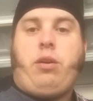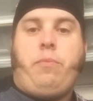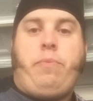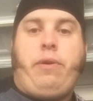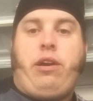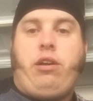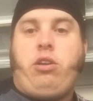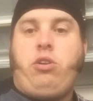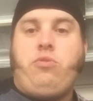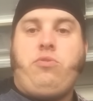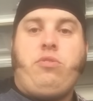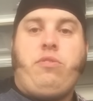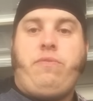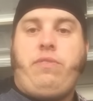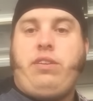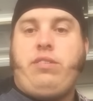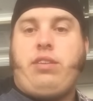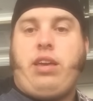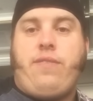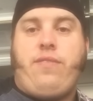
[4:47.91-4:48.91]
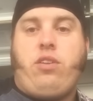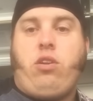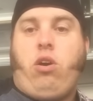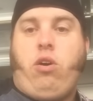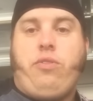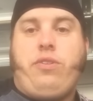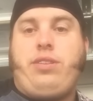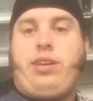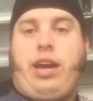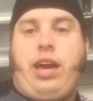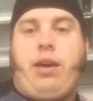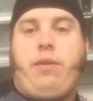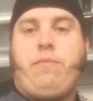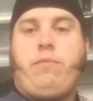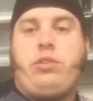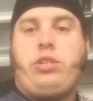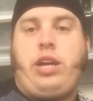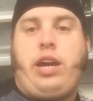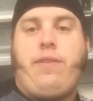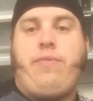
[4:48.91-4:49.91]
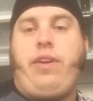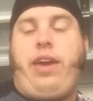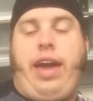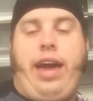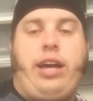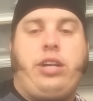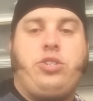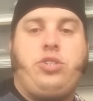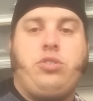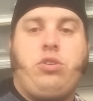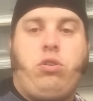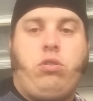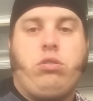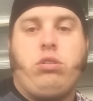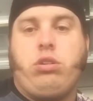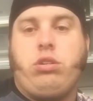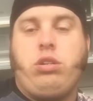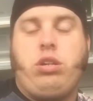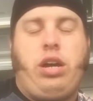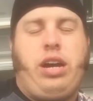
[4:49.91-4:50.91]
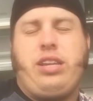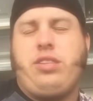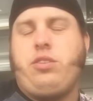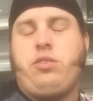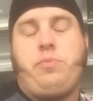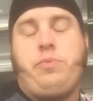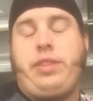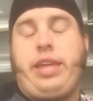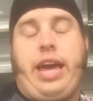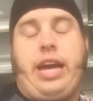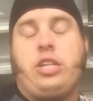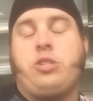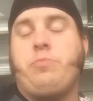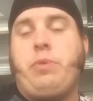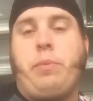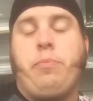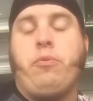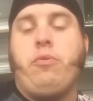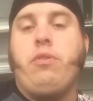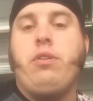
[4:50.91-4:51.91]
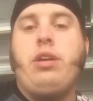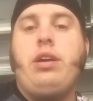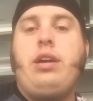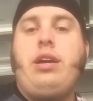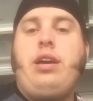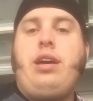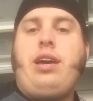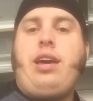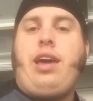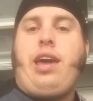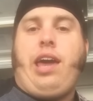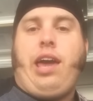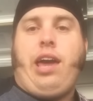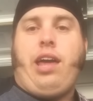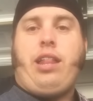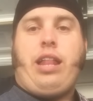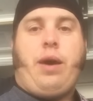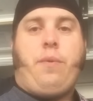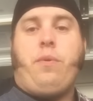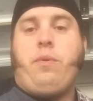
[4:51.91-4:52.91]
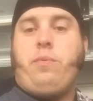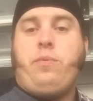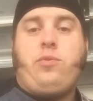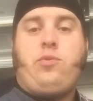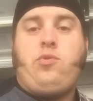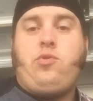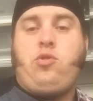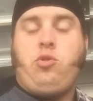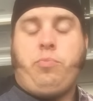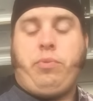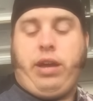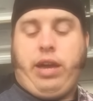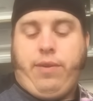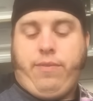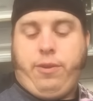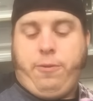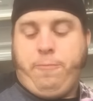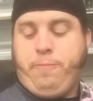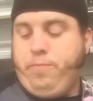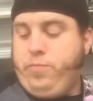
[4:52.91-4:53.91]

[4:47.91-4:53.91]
compared to using the V7 all the time, which I have the ash alder, uh, excuse me, the ash maple, and that one was super heavy.